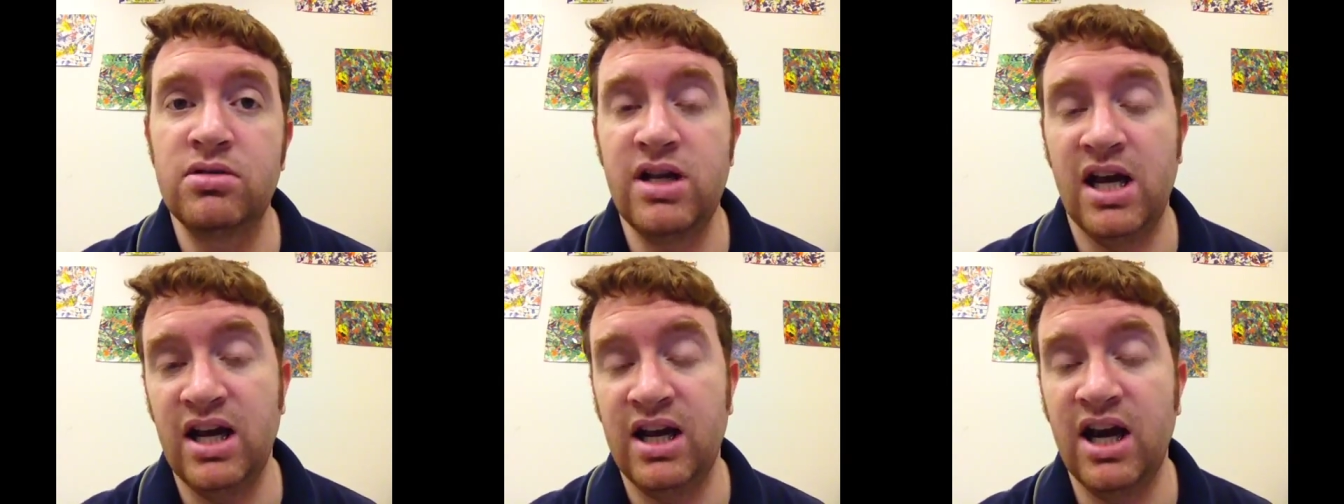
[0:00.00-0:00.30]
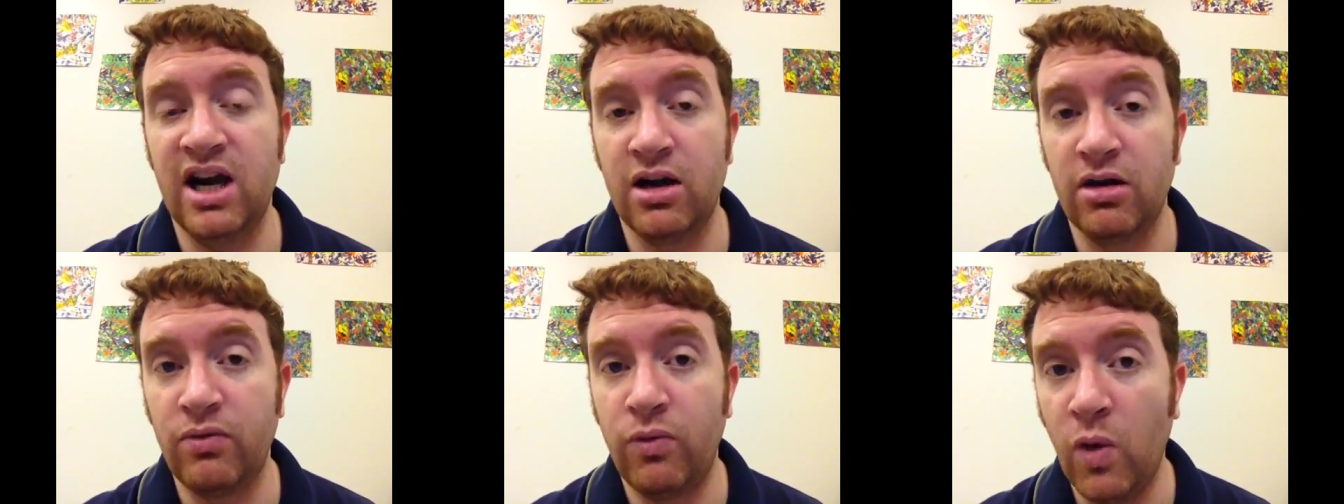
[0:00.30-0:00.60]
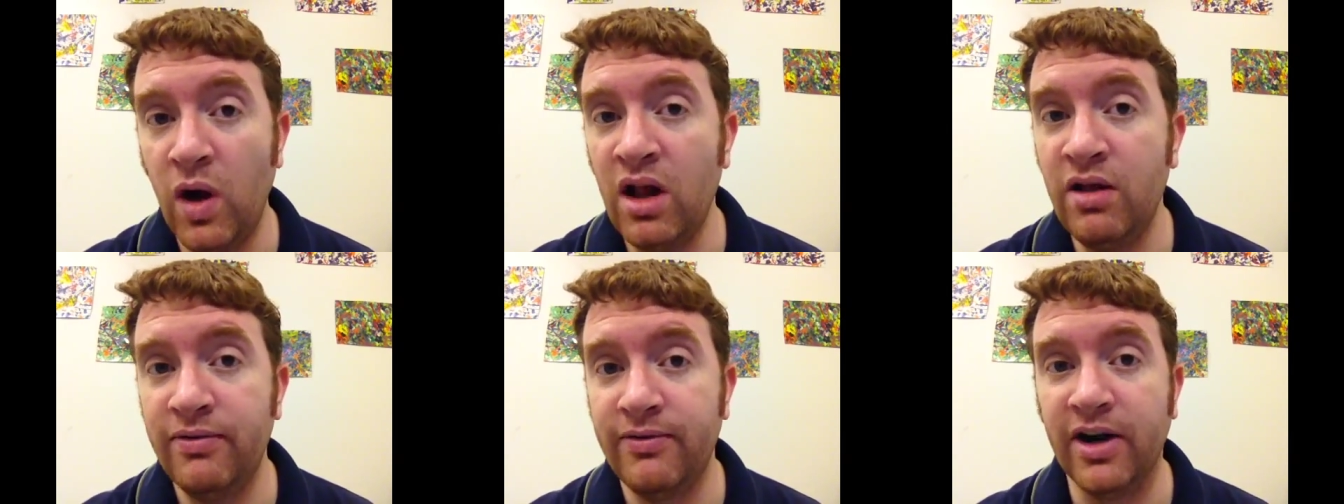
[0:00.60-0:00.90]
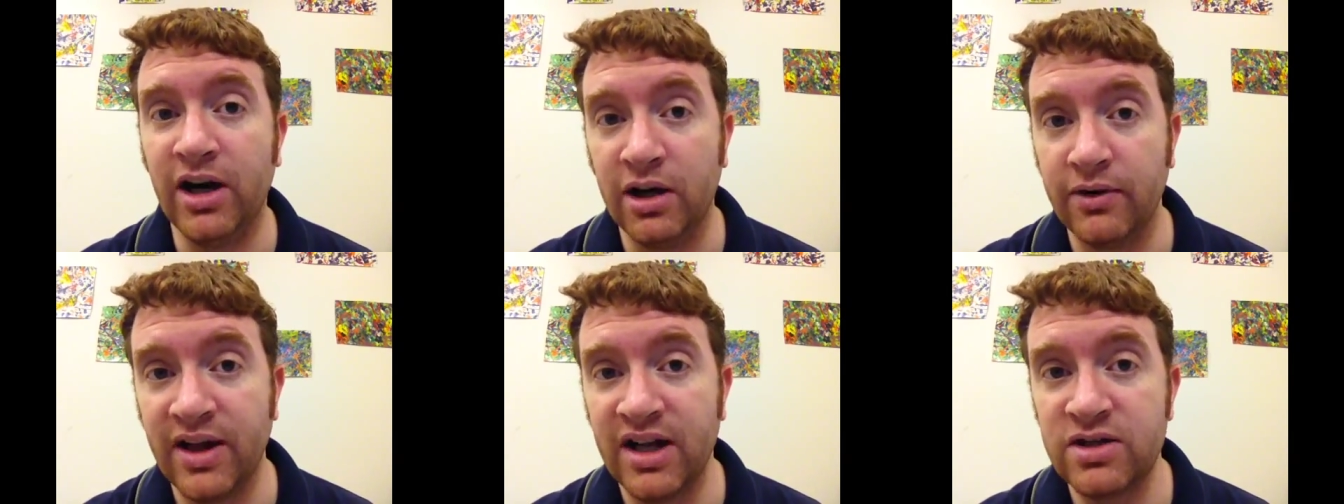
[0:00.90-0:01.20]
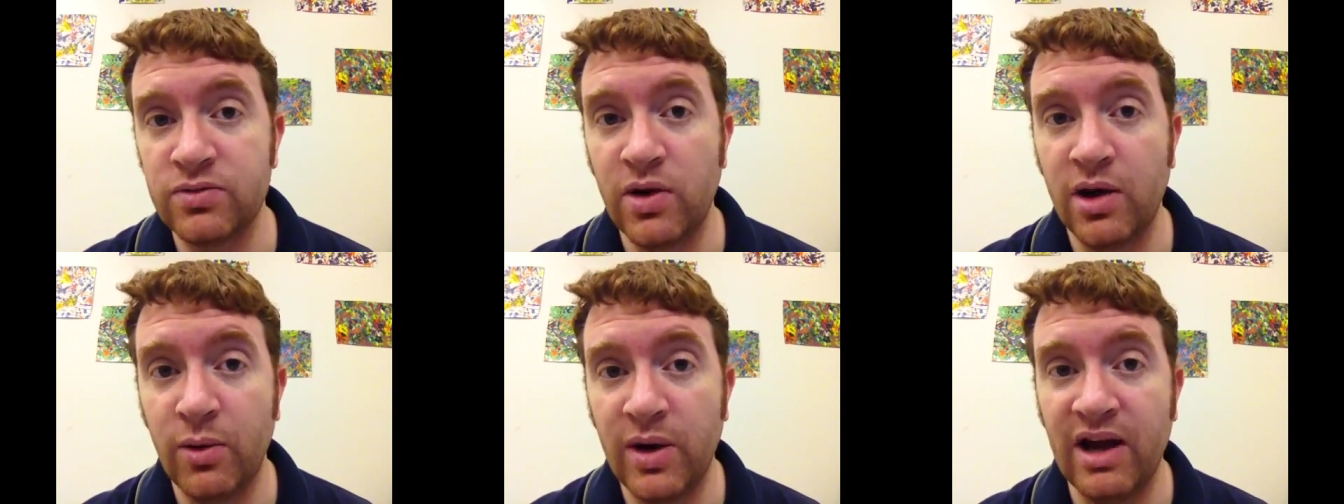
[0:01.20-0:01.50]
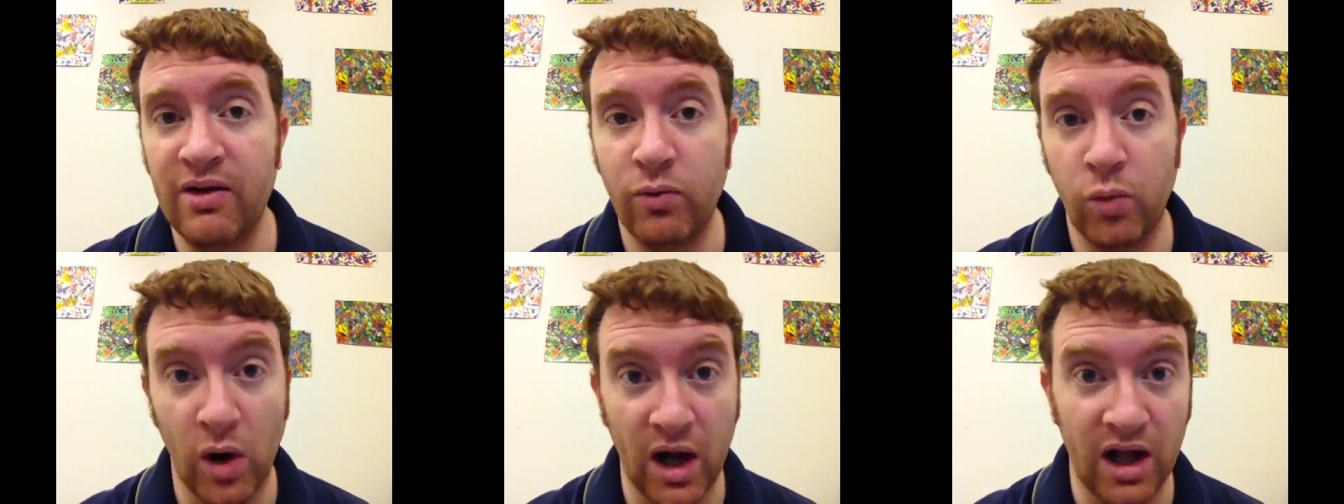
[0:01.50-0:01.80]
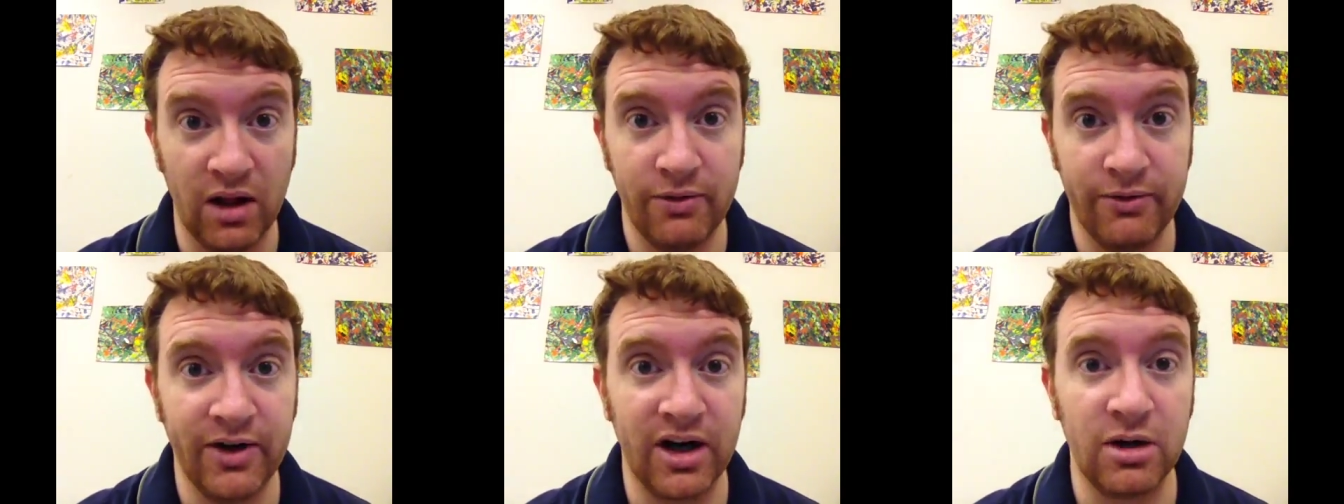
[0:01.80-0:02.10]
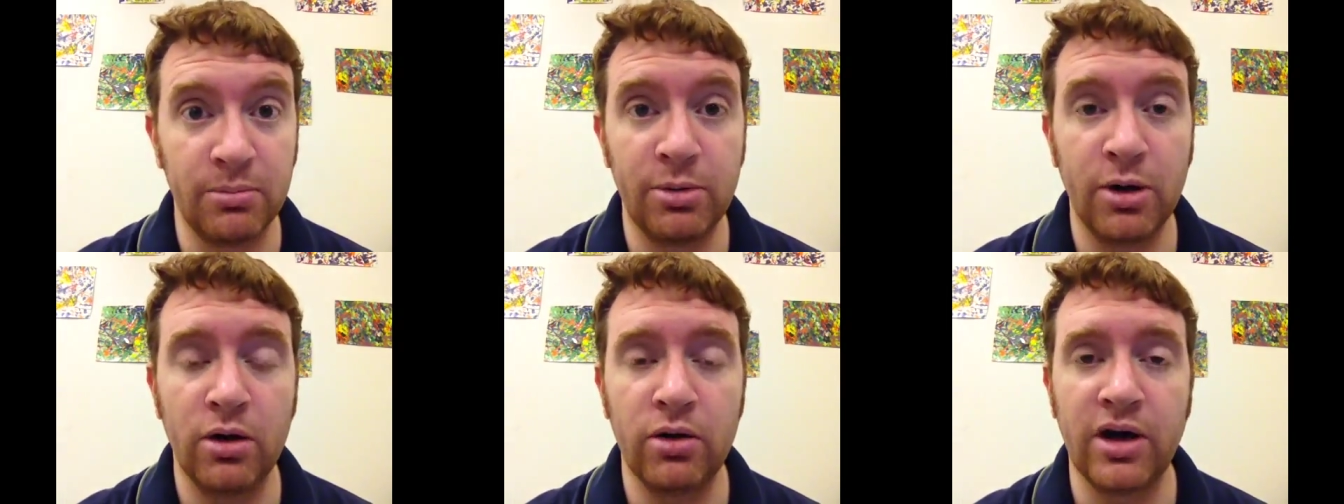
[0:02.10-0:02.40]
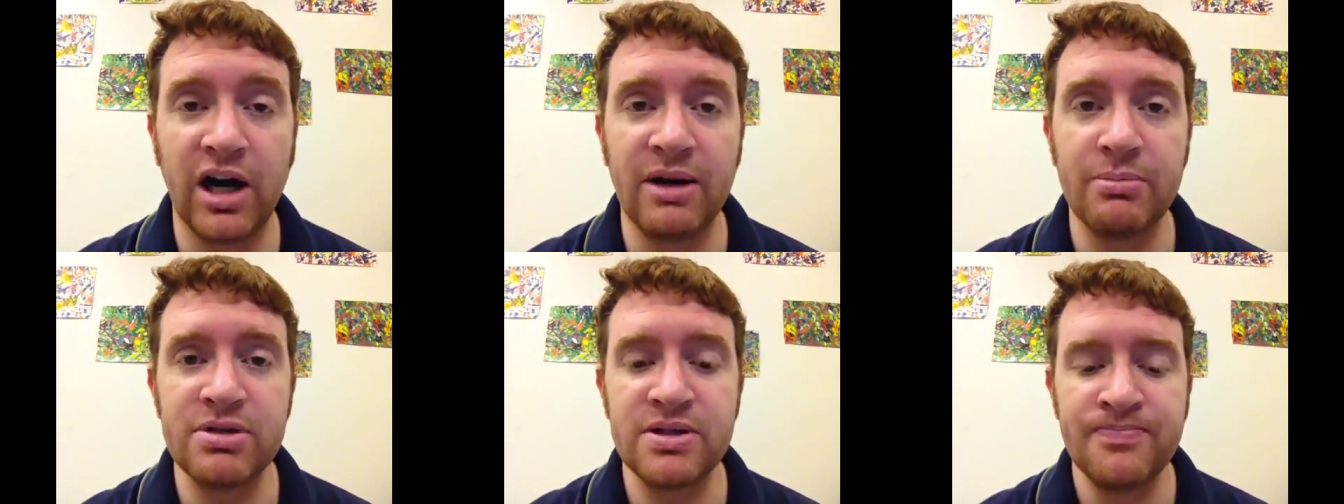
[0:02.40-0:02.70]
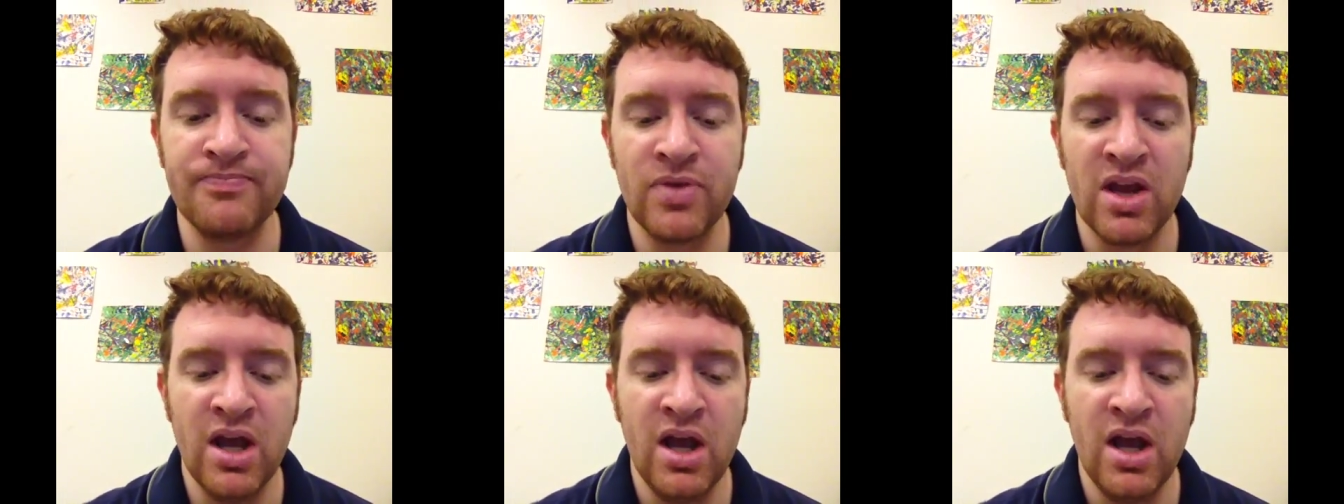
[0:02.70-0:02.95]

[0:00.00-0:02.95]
take care of welfare. That's why we have welfare programs.